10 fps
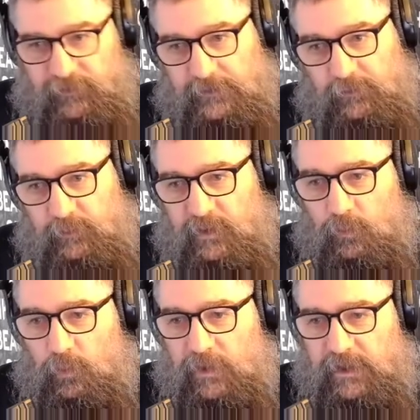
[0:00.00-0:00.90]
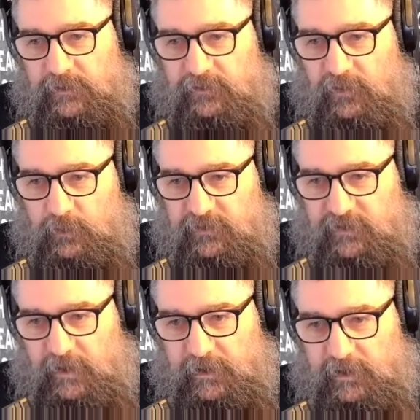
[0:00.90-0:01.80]
a little bit weird, so we're
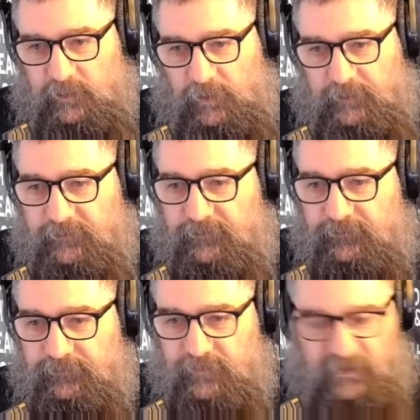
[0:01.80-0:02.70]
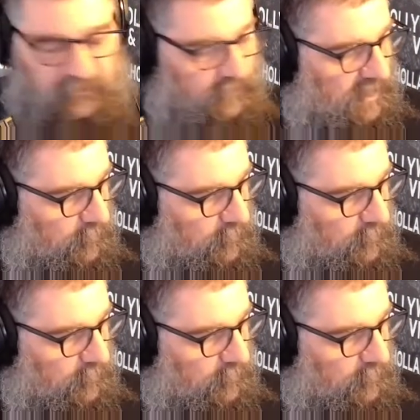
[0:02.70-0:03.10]
starting at the bottom. So we come